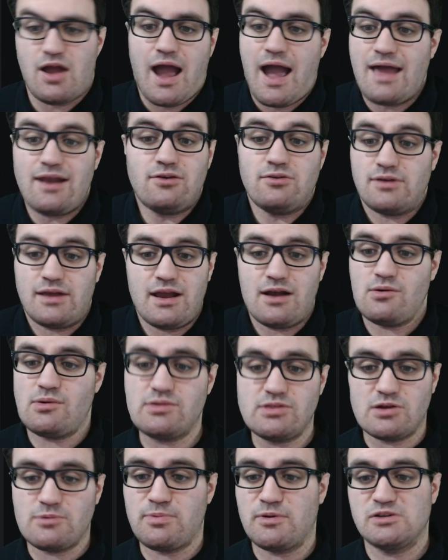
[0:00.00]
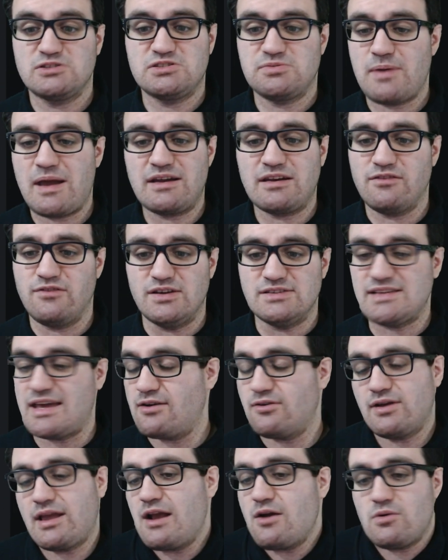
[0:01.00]
I don't care what their perspective is. I
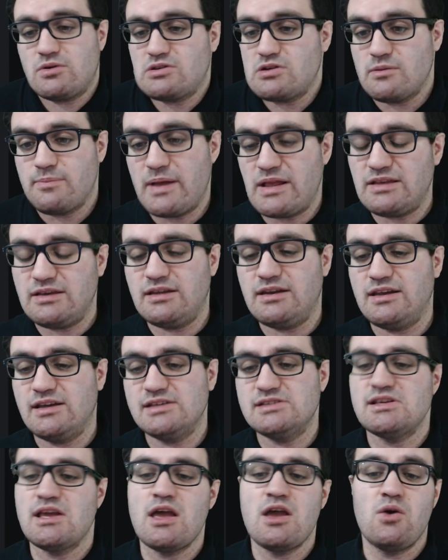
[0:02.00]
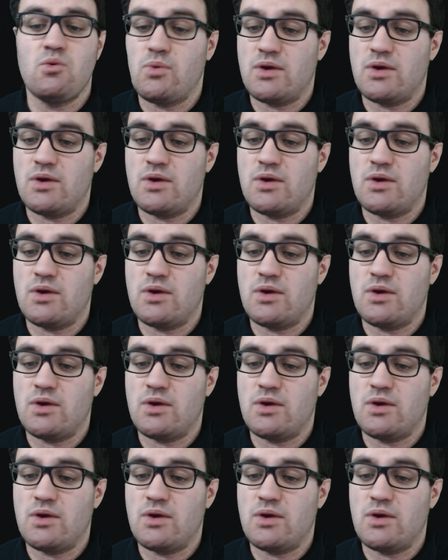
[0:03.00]
don't care what their opinion is.